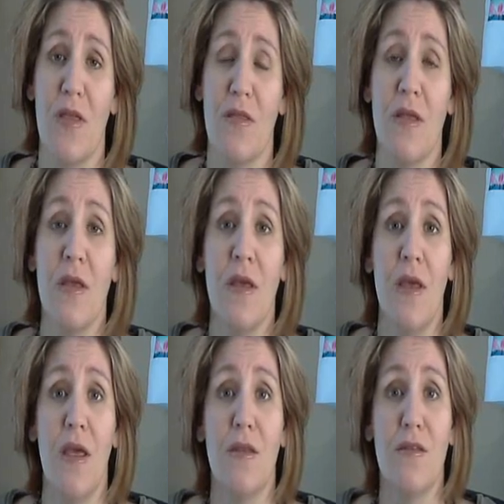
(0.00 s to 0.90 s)
with.
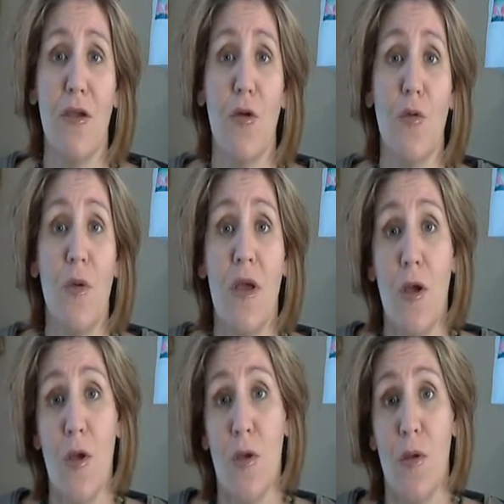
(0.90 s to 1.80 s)
And so
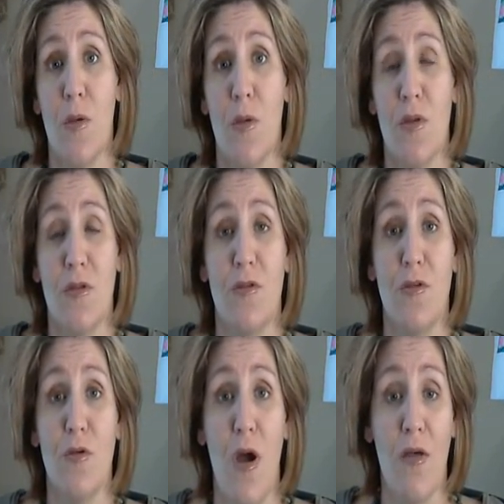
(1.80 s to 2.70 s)

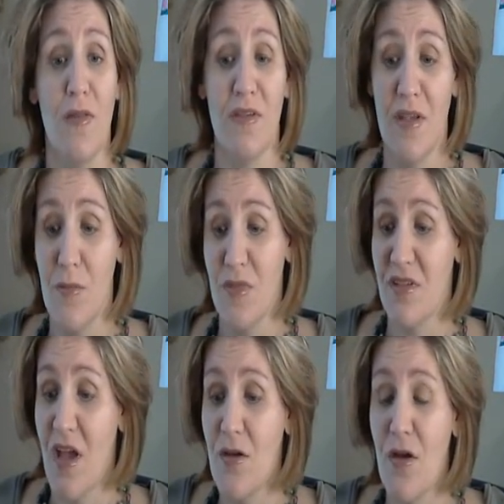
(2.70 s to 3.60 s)
do all the assembly,
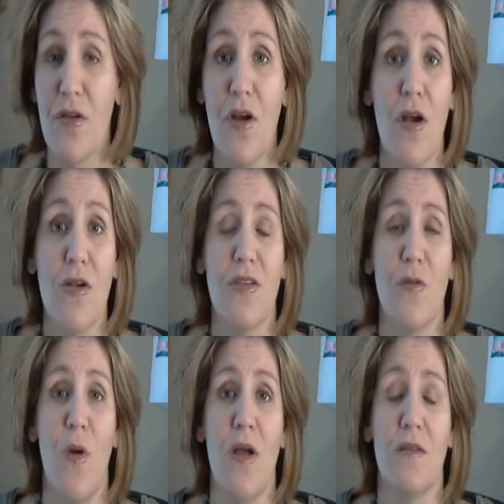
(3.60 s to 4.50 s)
sign all the cards
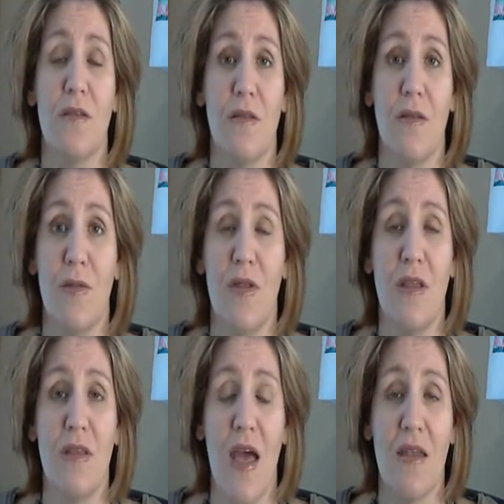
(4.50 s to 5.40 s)
in once.
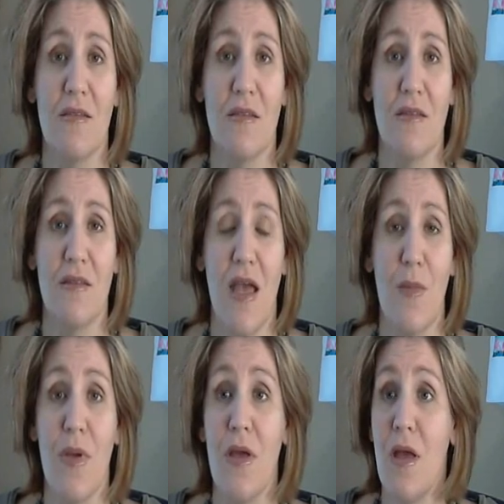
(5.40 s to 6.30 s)
Take that as a step.
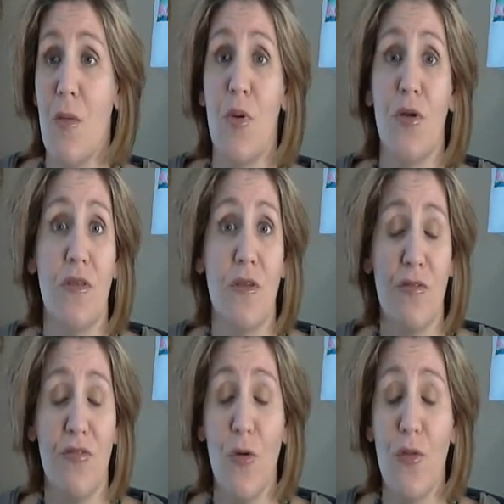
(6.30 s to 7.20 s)

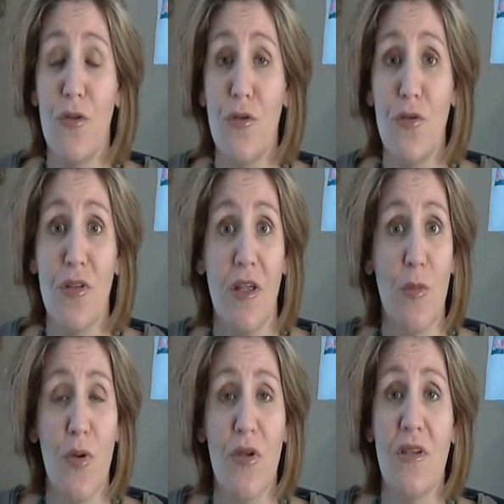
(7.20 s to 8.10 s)
Fold the
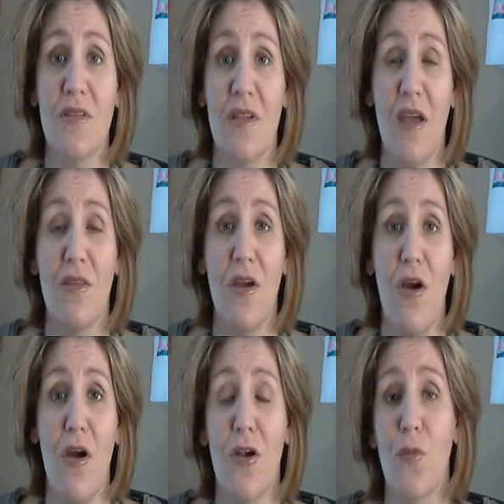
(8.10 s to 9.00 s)
newsletter, put it inside the
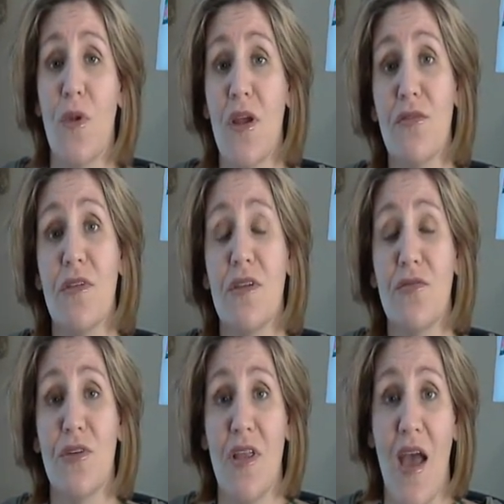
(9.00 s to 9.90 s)
card. Whatever the
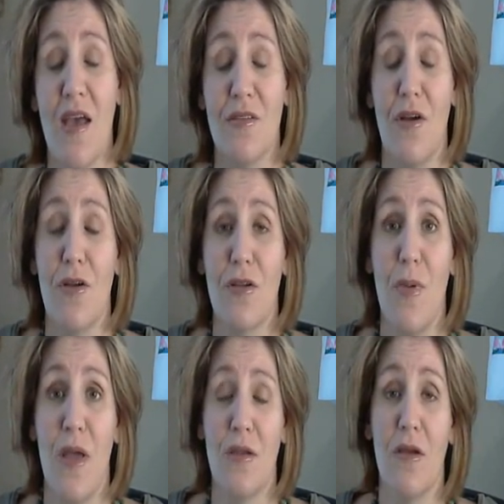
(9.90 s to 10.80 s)
different tasks are,
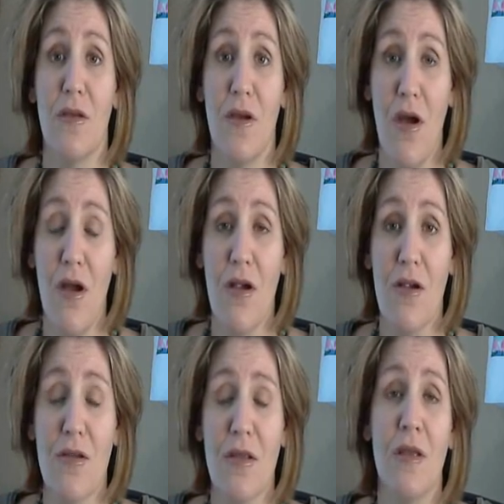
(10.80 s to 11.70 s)
depending on the
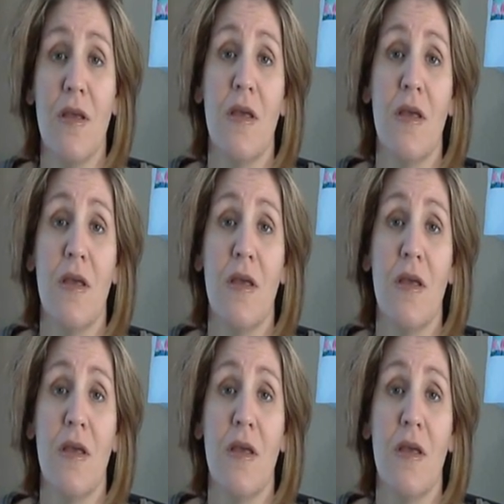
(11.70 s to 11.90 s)
card,